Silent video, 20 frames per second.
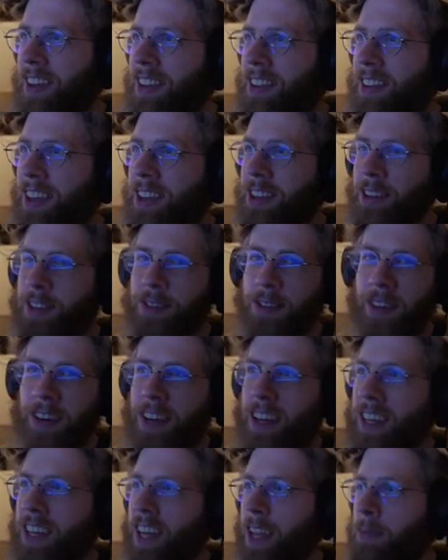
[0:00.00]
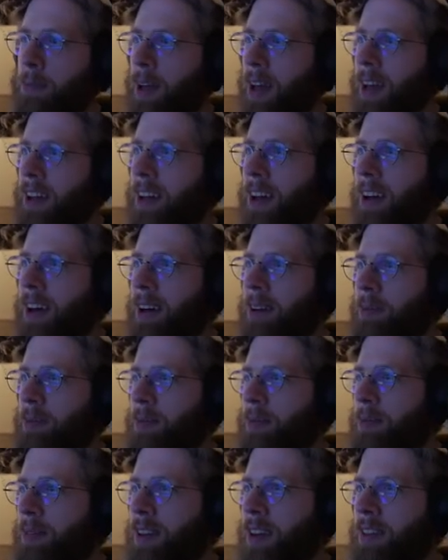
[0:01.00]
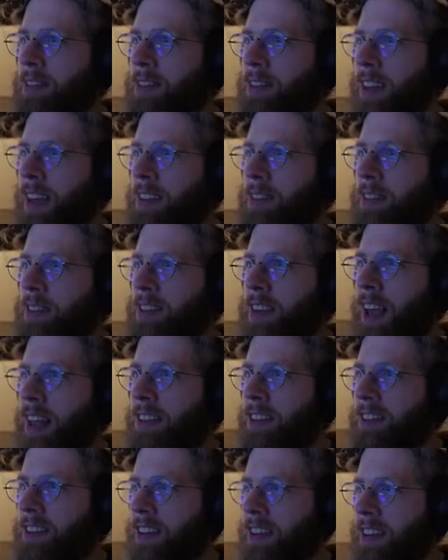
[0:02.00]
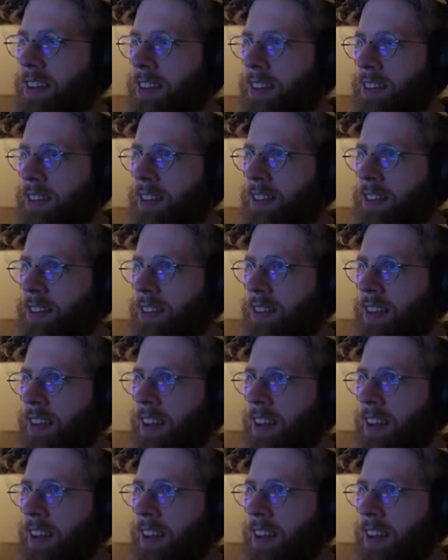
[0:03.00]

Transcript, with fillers: they just fucking get back up. Cause they skeletons.